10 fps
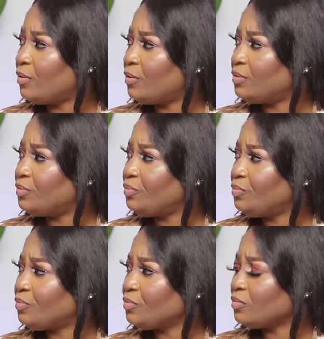
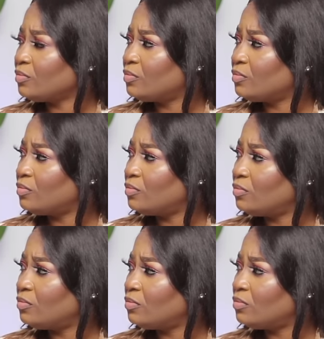
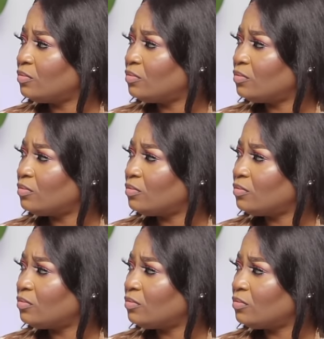
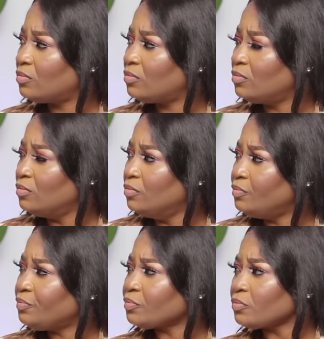
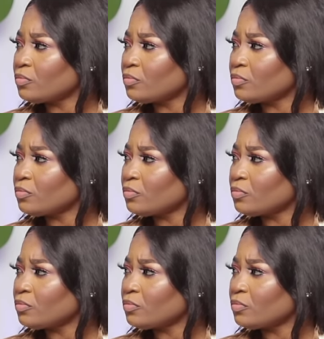This person isn't speaking.